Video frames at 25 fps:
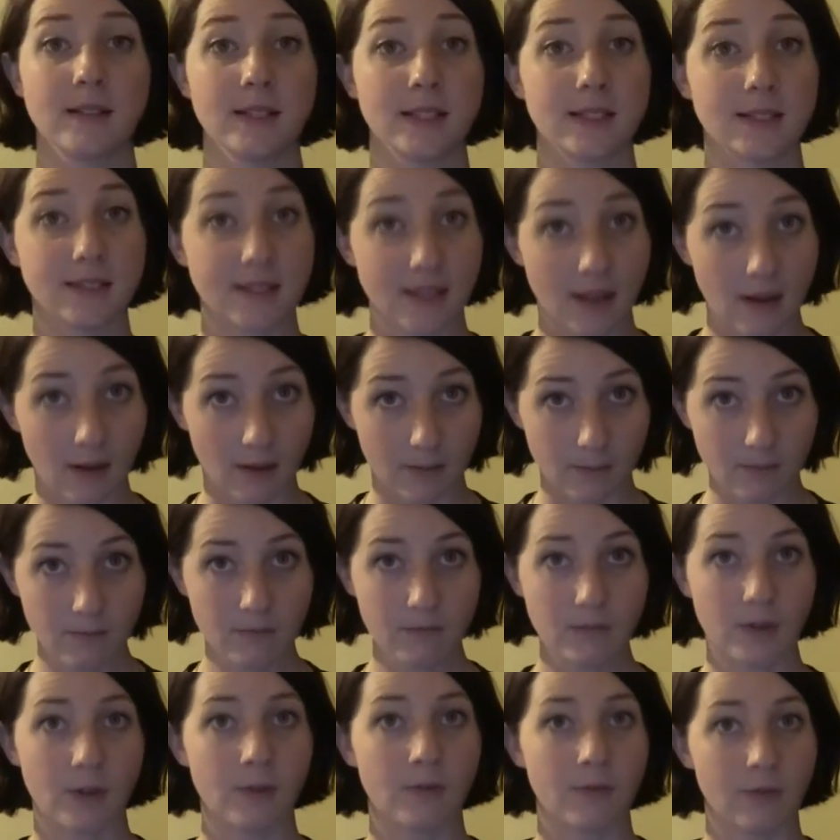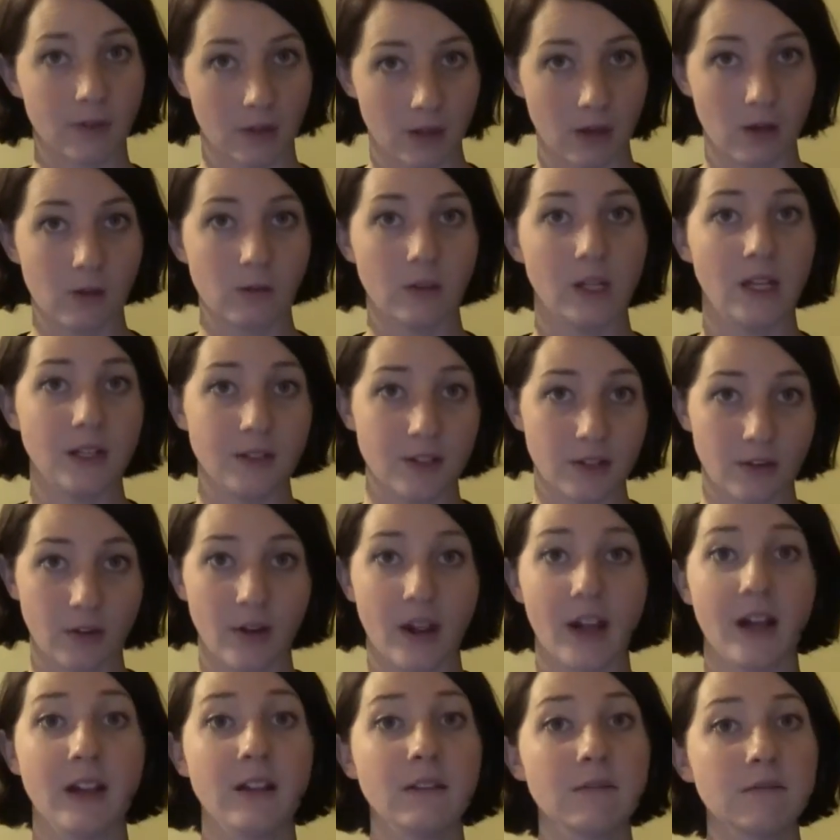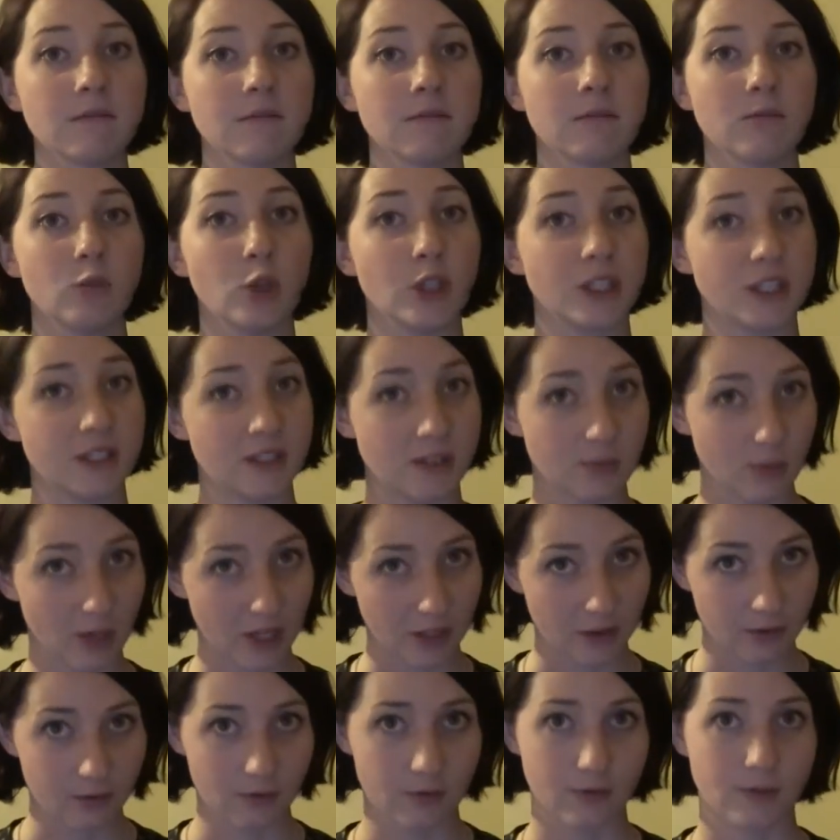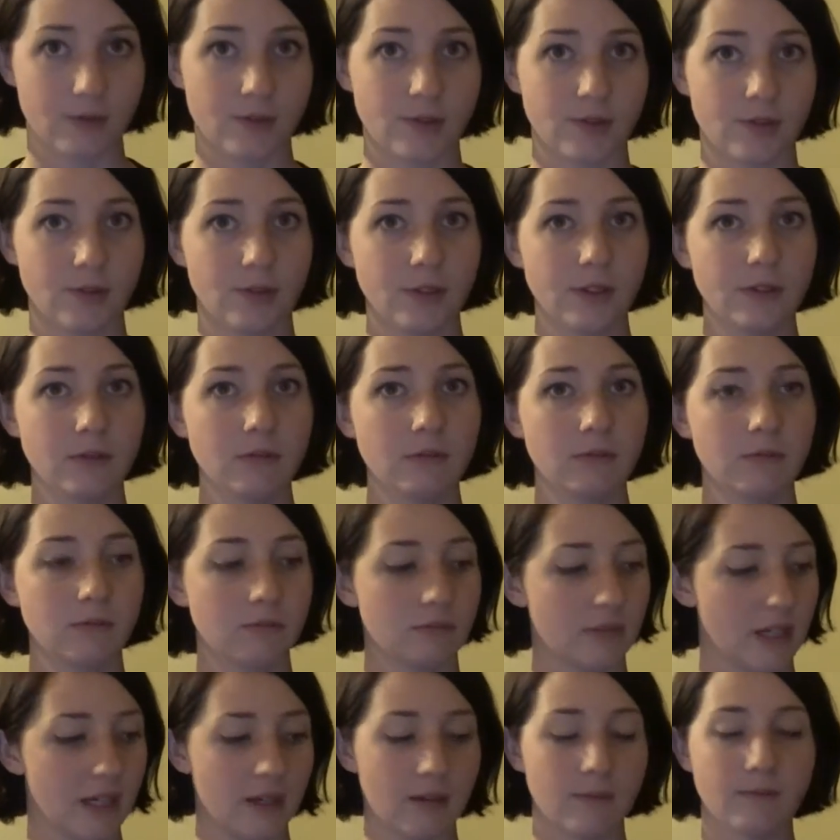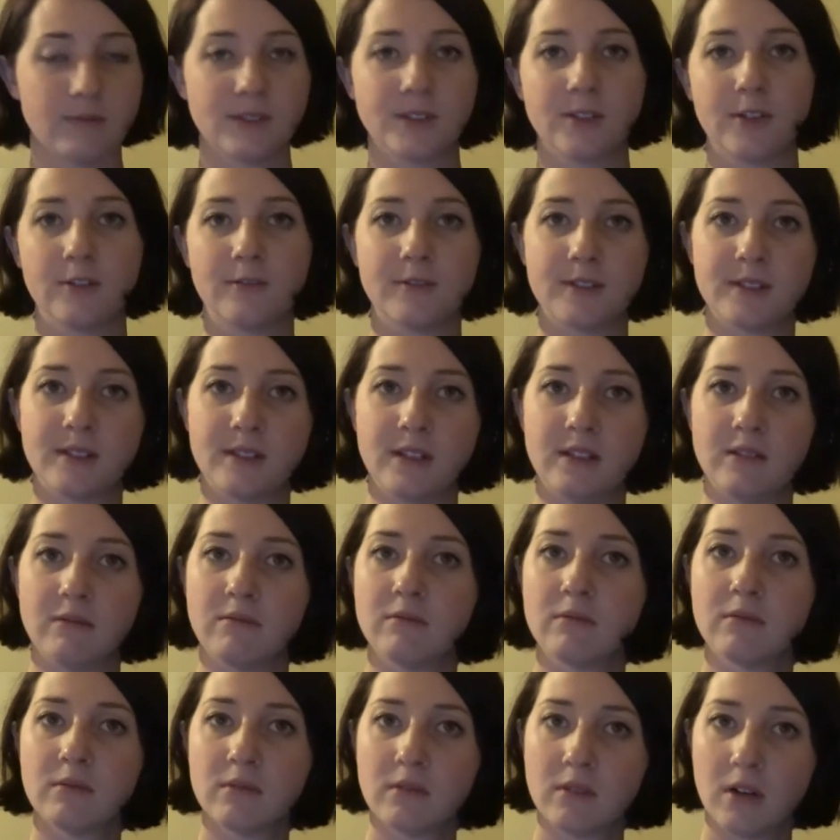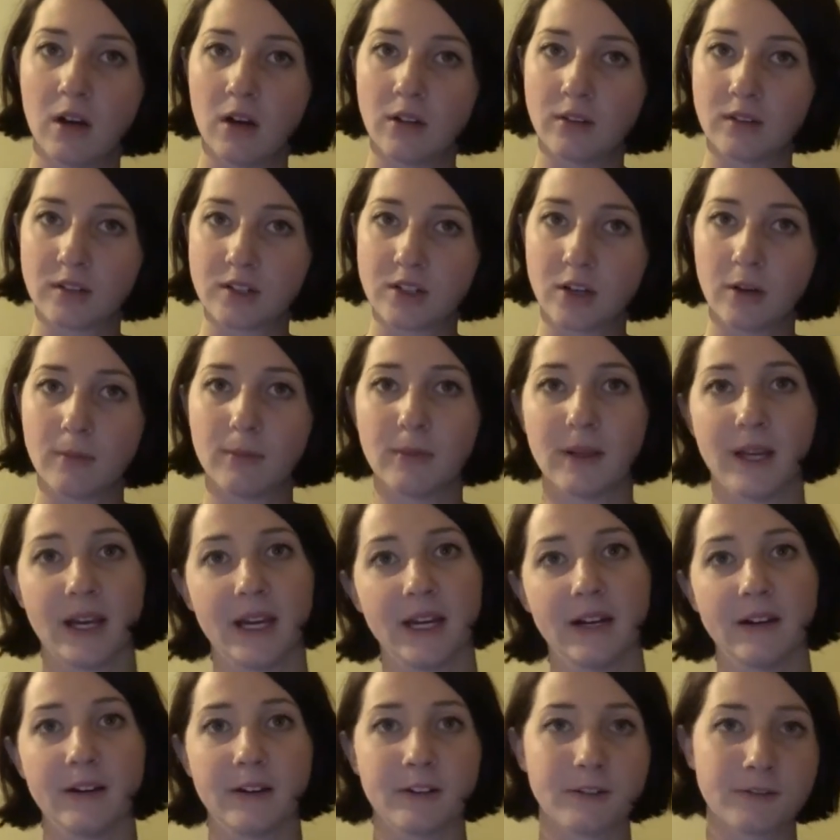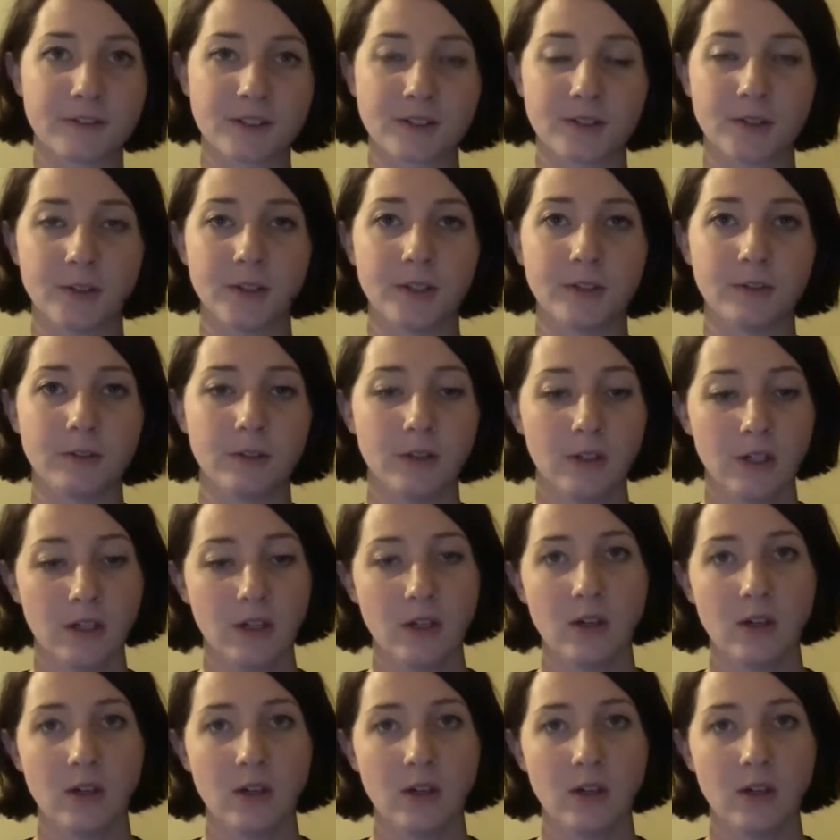Some of the gold underground worked its way through the soil, surfacing on the top layer of soil